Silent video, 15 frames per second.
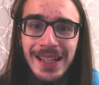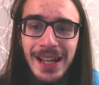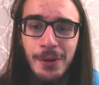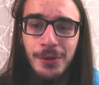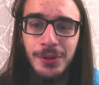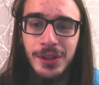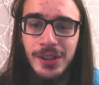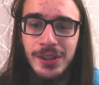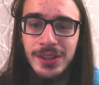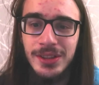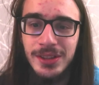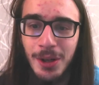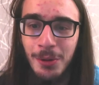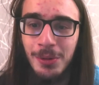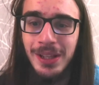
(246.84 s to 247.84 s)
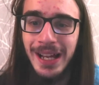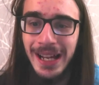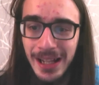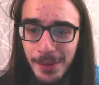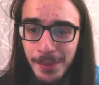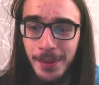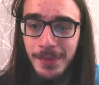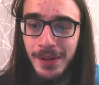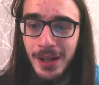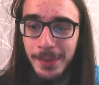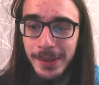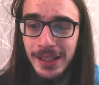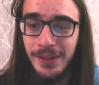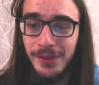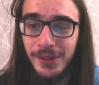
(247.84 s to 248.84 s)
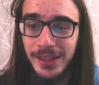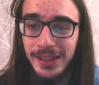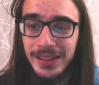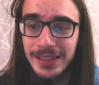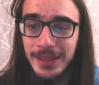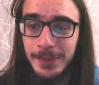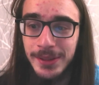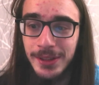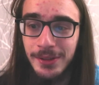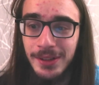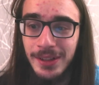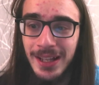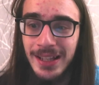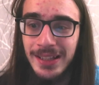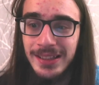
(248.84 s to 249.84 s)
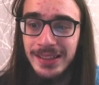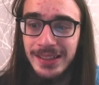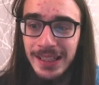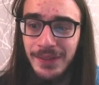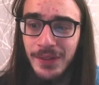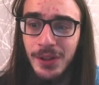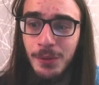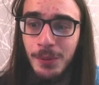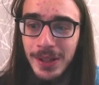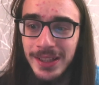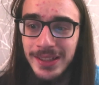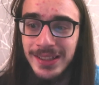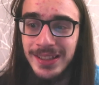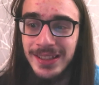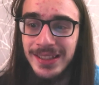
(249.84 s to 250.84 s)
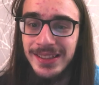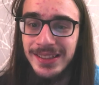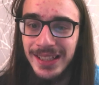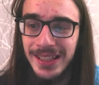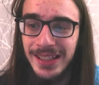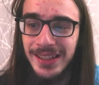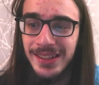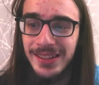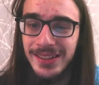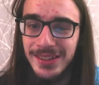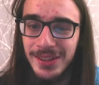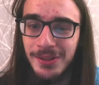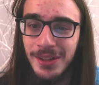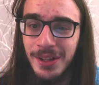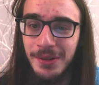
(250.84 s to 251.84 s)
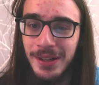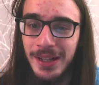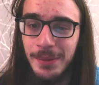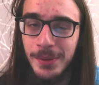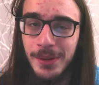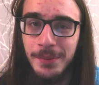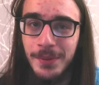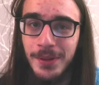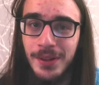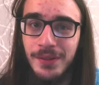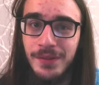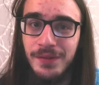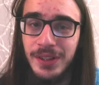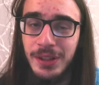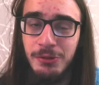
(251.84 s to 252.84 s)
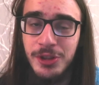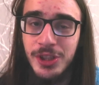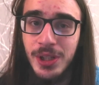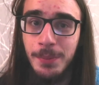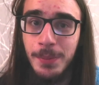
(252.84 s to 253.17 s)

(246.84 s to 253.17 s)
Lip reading: now onto the sole album that I'll be covering in this episode. Steven Wilson's 6th solo album, The Future